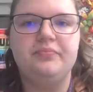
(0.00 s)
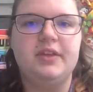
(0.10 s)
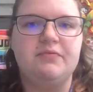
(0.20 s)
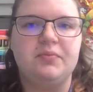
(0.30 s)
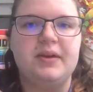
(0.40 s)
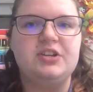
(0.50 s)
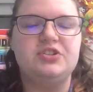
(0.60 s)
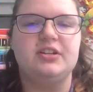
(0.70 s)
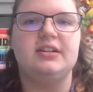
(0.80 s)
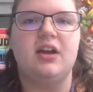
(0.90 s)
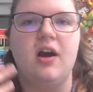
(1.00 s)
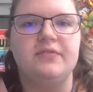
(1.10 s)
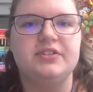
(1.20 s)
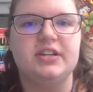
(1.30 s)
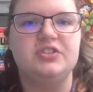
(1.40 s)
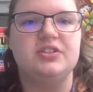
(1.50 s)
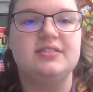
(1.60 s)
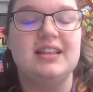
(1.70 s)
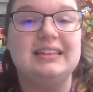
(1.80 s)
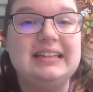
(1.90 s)
information and
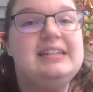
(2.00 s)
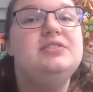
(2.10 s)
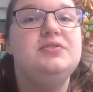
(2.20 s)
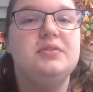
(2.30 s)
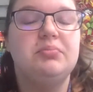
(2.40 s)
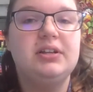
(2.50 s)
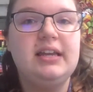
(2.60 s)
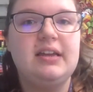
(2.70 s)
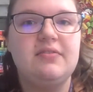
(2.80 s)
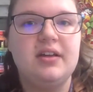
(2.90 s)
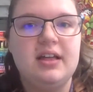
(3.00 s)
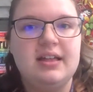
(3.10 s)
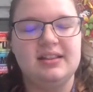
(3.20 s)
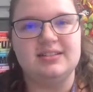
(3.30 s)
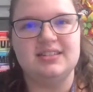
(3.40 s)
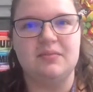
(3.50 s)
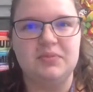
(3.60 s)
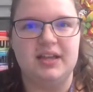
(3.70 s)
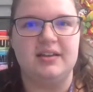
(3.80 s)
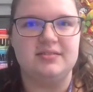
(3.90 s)
conversations that leads you to believe that
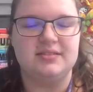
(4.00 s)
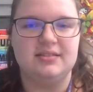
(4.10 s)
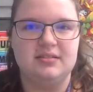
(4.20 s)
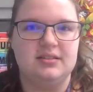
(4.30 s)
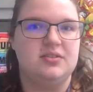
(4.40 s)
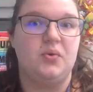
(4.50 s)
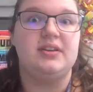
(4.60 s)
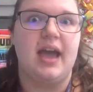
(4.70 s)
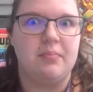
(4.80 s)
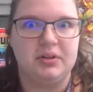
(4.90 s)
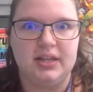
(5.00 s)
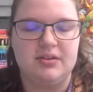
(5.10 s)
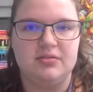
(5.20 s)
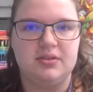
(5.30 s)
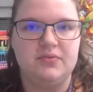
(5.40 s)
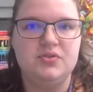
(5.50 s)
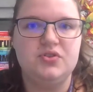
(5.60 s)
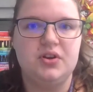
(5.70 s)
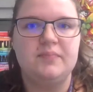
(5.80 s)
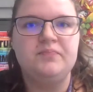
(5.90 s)
something else is going to happen later in the
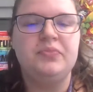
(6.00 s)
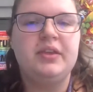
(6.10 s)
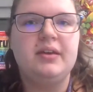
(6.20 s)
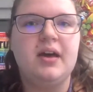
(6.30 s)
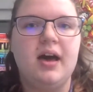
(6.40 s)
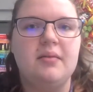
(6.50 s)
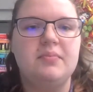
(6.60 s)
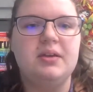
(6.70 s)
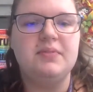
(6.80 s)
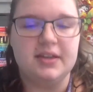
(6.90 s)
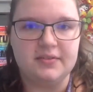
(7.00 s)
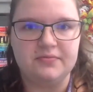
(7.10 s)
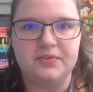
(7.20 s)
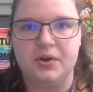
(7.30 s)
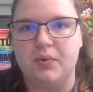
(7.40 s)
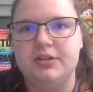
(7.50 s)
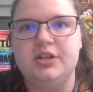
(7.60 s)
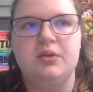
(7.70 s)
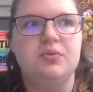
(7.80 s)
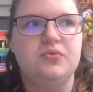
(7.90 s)
future. Maybe if you're
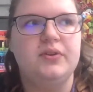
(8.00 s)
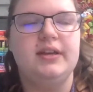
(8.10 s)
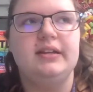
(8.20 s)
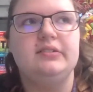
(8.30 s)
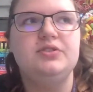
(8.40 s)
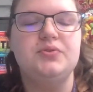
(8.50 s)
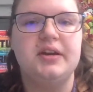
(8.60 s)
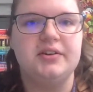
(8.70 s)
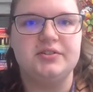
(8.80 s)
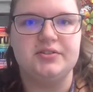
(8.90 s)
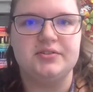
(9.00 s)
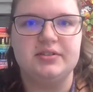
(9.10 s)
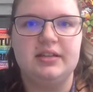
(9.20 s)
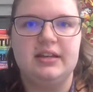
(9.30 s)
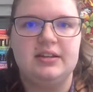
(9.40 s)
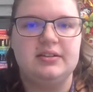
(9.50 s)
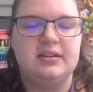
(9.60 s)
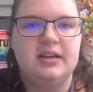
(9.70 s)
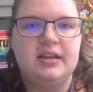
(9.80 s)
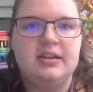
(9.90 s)
watching a movie and two characters get
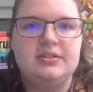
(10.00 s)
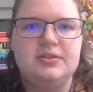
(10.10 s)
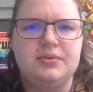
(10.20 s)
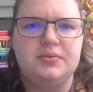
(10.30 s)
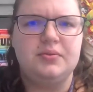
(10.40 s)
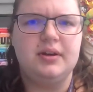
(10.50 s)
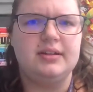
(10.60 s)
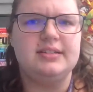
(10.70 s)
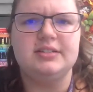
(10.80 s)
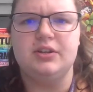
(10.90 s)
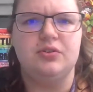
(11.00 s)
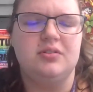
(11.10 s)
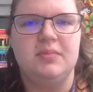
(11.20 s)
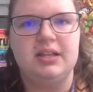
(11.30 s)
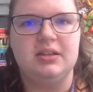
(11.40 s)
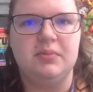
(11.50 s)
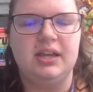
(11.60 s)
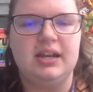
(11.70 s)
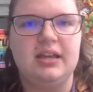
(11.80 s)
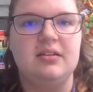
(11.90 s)
into a disagreement in the
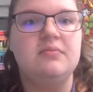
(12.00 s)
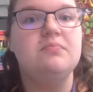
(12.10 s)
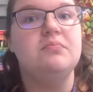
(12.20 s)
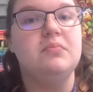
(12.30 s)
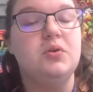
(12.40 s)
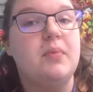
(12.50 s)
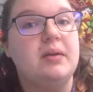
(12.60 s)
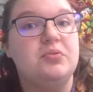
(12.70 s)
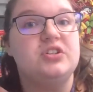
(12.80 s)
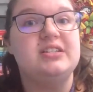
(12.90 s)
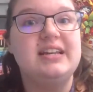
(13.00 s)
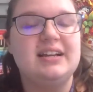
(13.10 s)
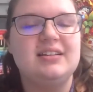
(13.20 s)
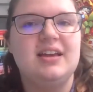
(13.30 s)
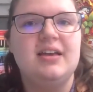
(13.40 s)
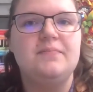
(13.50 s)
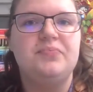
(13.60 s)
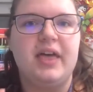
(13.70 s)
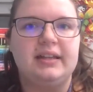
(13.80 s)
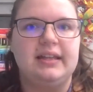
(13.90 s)
beginning, you might predict
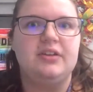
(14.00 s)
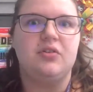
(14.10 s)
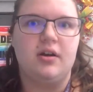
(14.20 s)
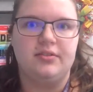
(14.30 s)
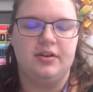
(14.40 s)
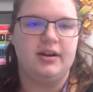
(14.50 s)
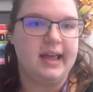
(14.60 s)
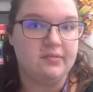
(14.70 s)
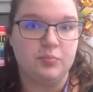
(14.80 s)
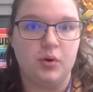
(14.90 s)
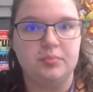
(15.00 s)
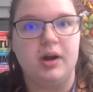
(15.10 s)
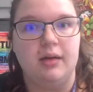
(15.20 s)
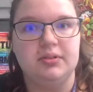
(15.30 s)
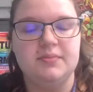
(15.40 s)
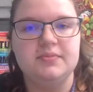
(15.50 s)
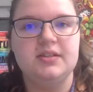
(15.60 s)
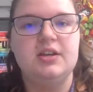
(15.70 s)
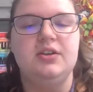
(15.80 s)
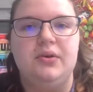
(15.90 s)
that later on they're going to have more problems.
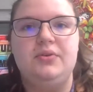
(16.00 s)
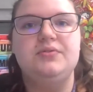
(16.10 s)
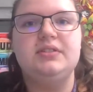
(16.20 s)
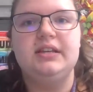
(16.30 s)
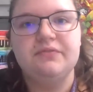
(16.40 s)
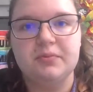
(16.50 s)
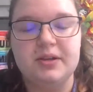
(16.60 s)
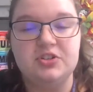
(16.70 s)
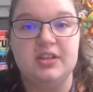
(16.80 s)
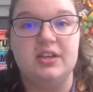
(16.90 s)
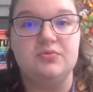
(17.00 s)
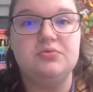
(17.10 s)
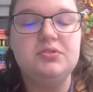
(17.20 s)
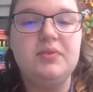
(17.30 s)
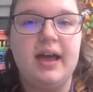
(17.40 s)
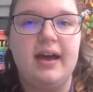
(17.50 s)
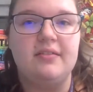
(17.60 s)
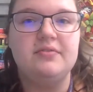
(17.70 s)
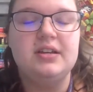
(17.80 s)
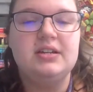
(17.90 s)
You use the information that you do
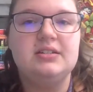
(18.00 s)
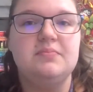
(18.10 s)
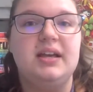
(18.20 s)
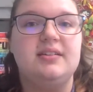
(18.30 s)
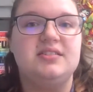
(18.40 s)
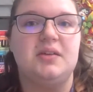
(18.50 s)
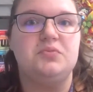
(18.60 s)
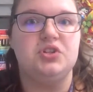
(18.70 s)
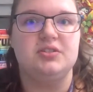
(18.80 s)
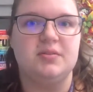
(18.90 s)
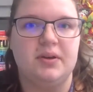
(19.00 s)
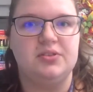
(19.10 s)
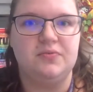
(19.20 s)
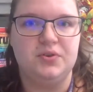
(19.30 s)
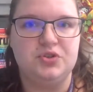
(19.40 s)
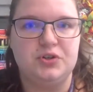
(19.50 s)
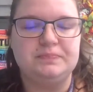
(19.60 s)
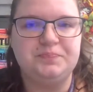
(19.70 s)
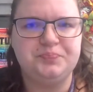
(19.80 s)
have to make assumptions about the future.